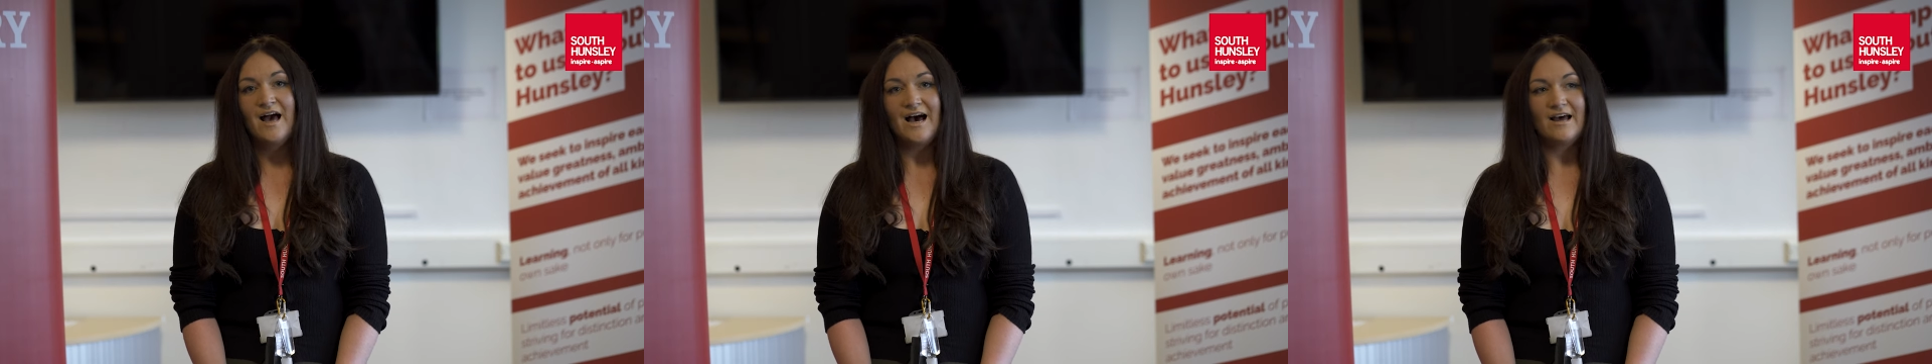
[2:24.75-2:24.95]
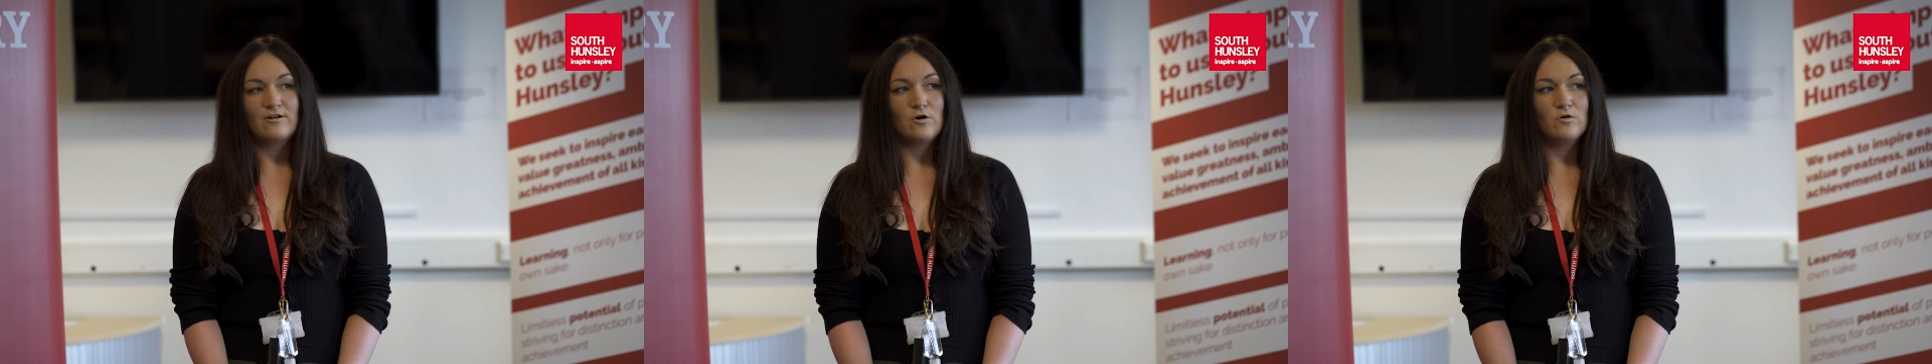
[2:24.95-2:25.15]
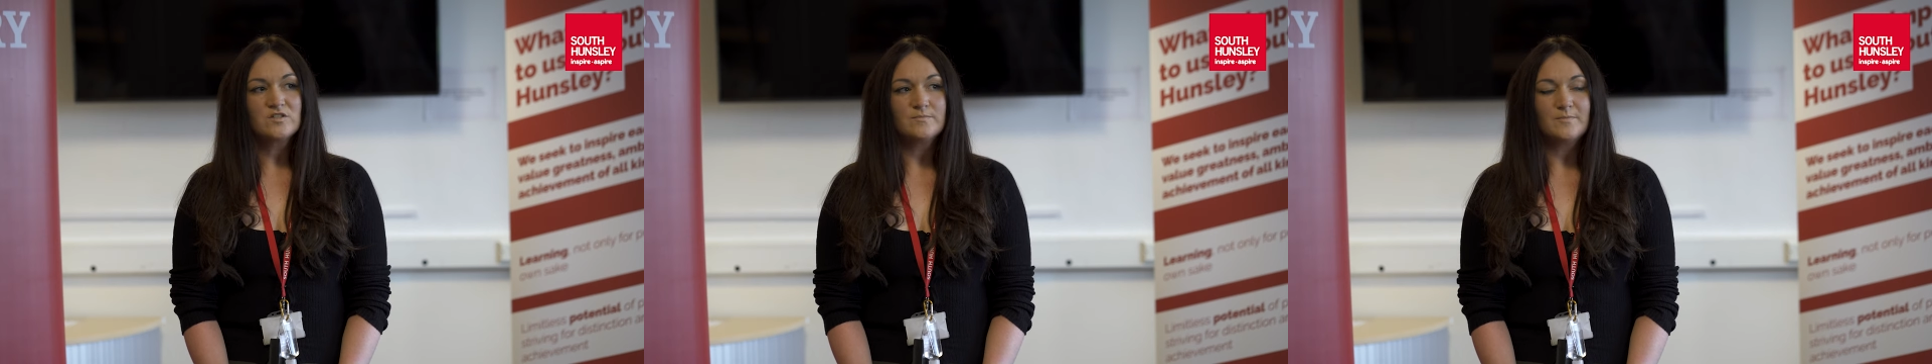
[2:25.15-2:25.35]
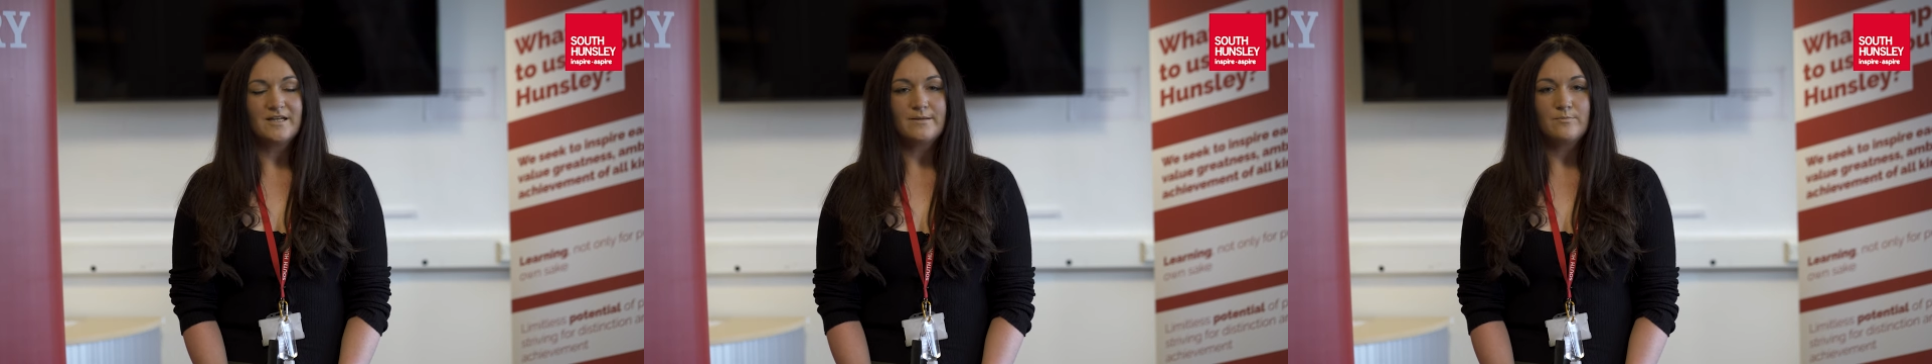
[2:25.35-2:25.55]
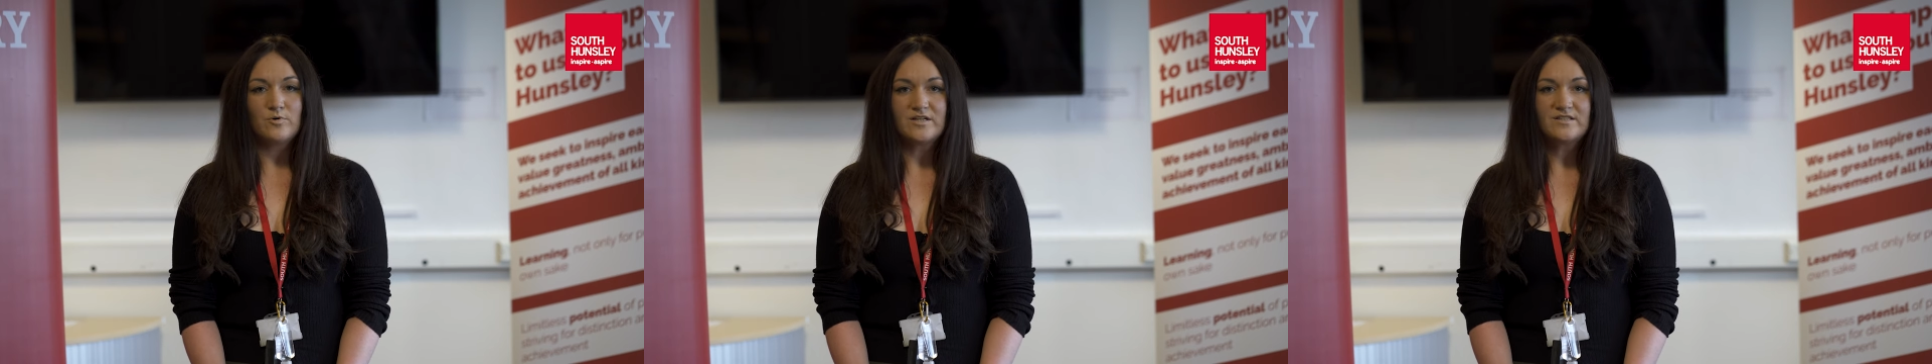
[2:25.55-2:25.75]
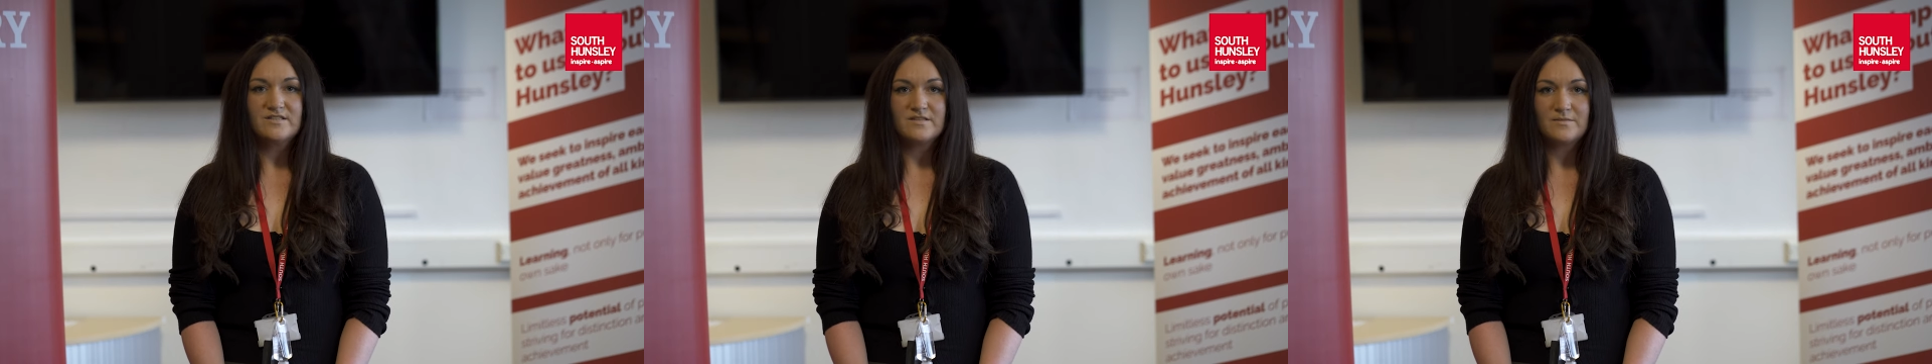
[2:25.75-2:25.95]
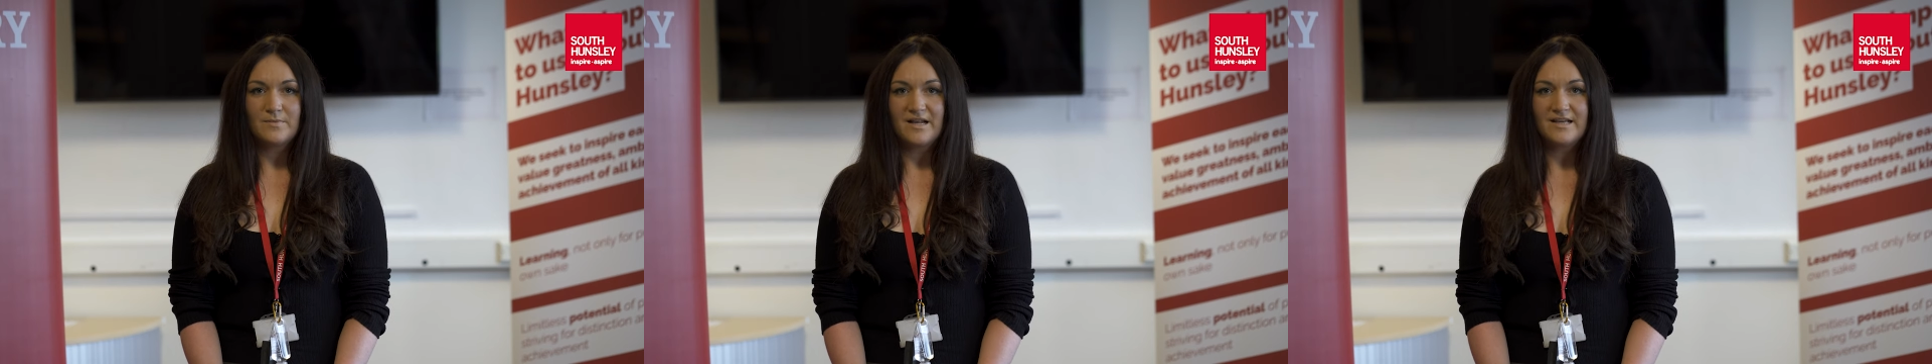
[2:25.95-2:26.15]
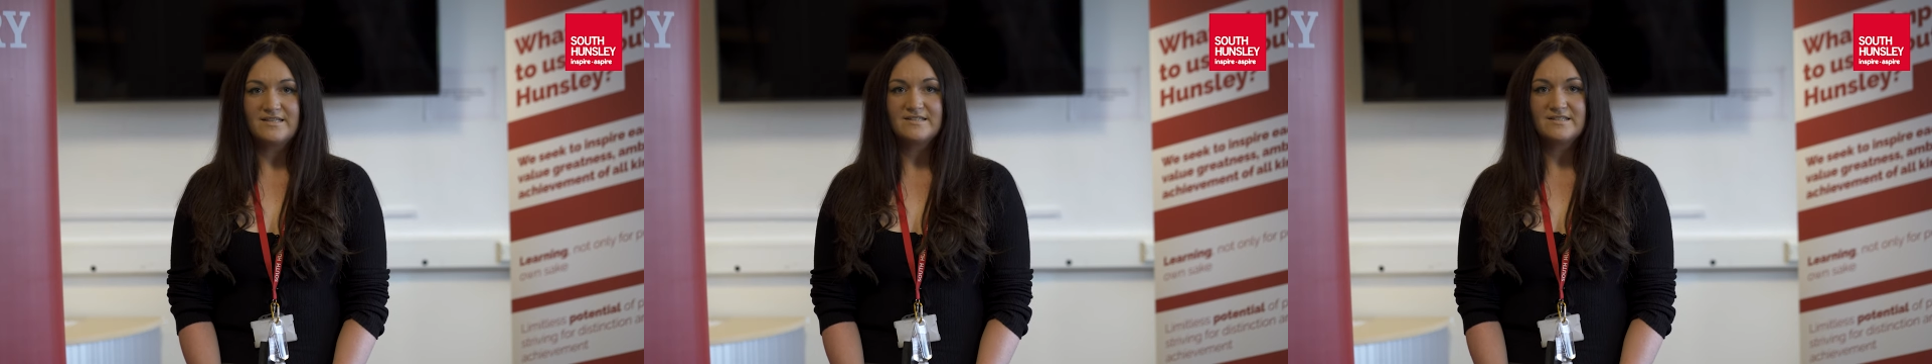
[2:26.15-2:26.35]
and ultimately Britain's
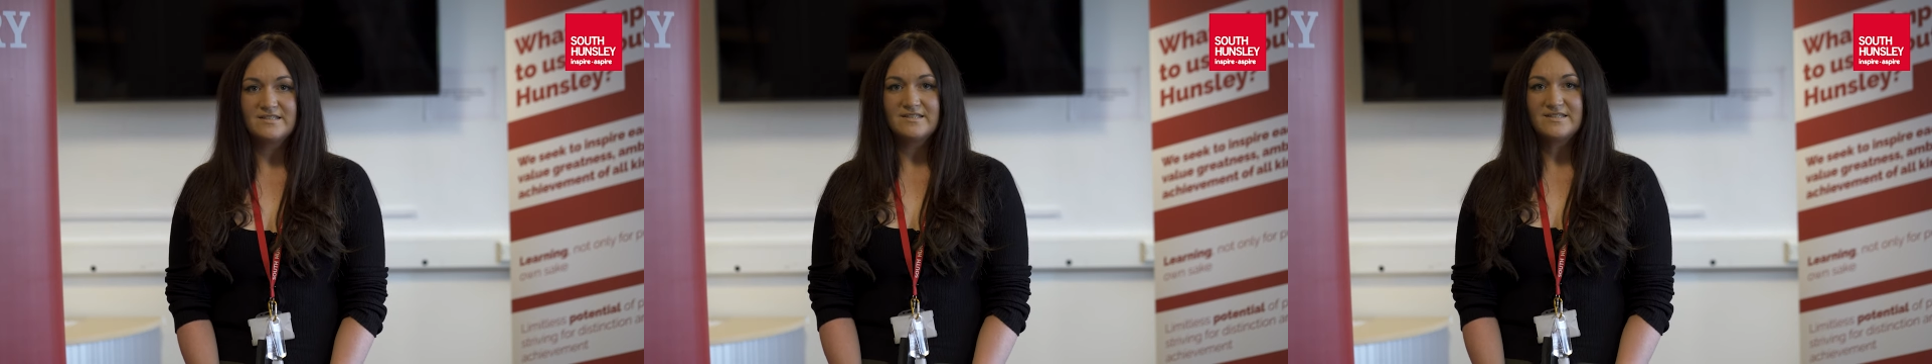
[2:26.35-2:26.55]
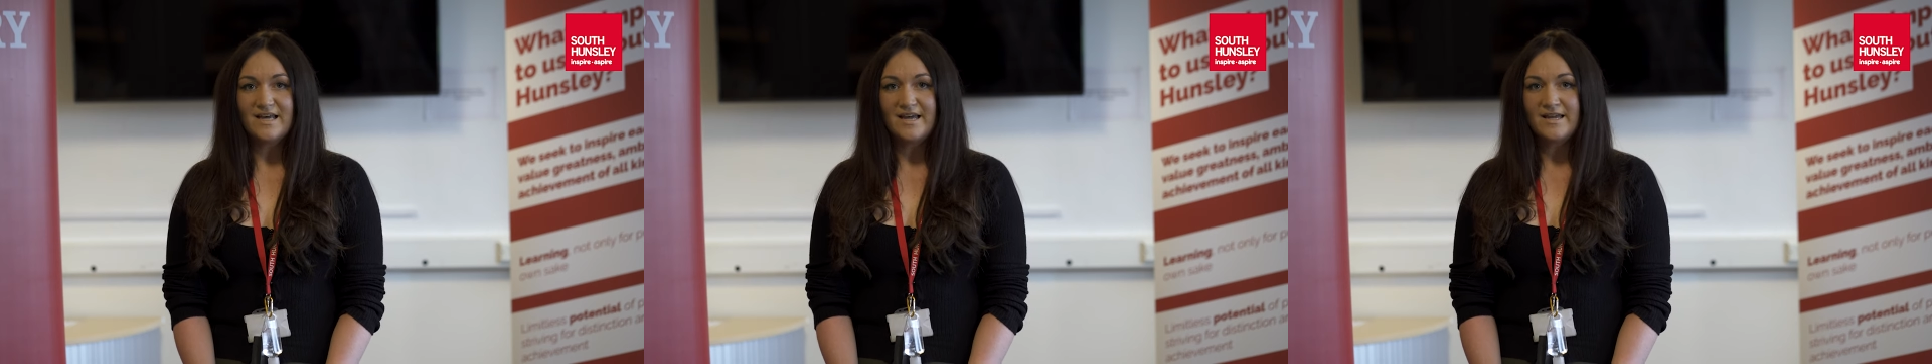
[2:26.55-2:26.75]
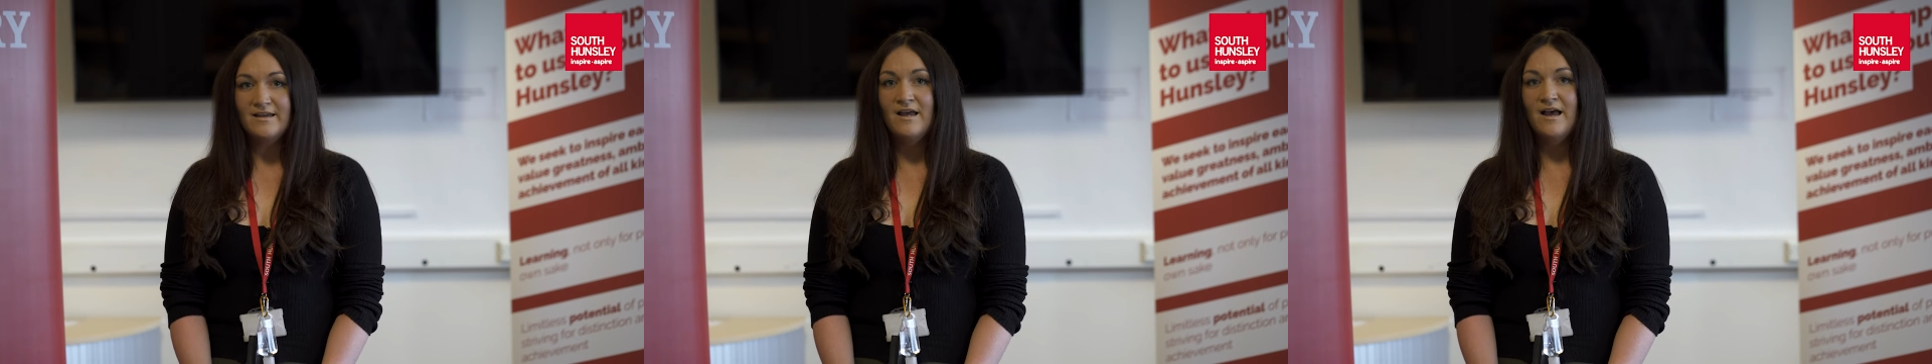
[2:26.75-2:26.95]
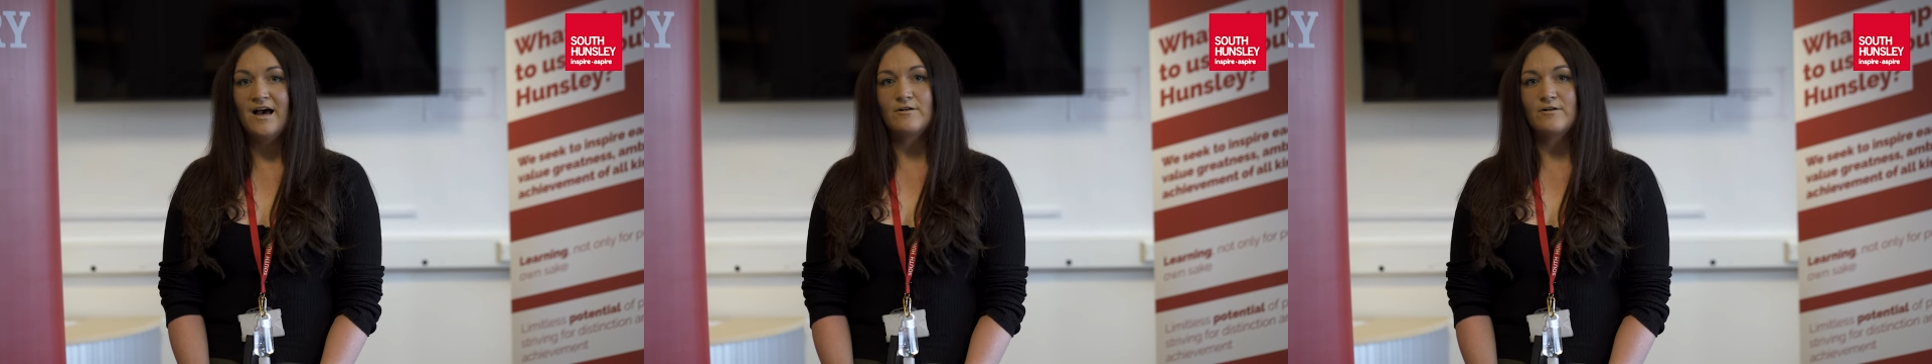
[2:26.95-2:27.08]
place today,